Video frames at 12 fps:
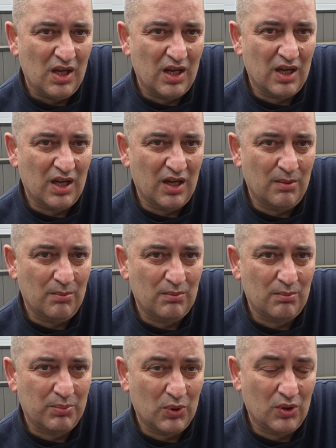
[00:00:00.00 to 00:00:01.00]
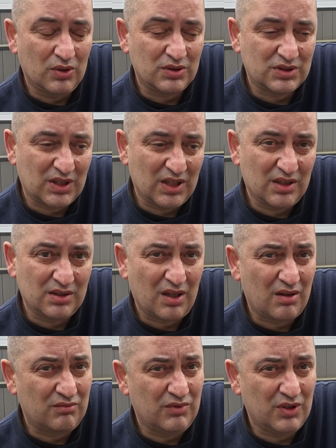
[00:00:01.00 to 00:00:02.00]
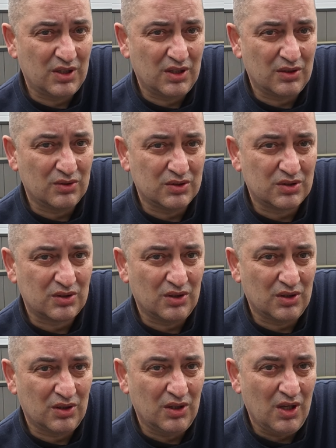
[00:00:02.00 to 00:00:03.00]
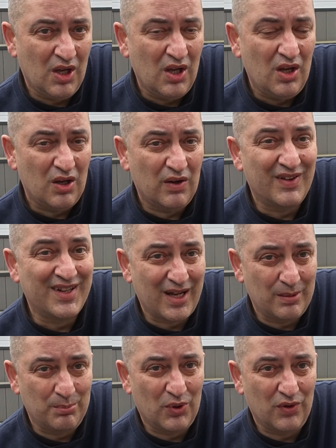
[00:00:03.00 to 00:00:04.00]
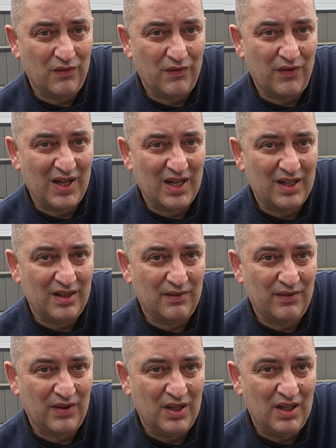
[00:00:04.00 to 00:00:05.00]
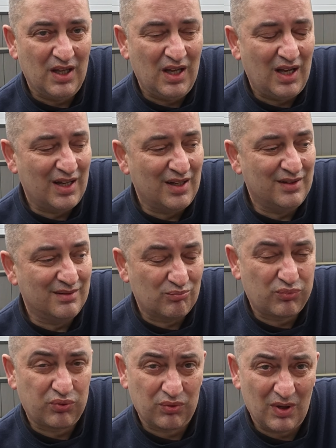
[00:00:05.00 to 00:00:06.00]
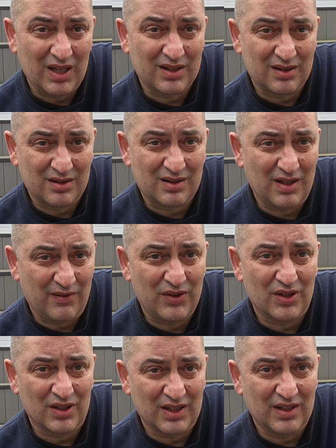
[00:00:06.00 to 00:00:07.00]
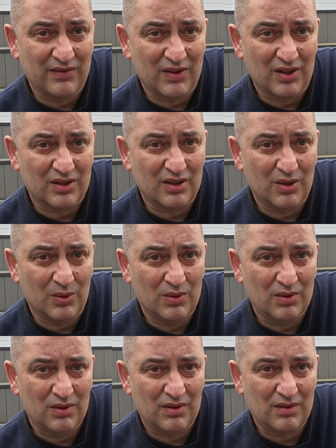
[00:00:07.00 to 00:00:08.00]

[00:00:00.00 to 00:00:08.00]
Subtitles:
But still a really good score of a 9.5, and I'd definitely give it a go.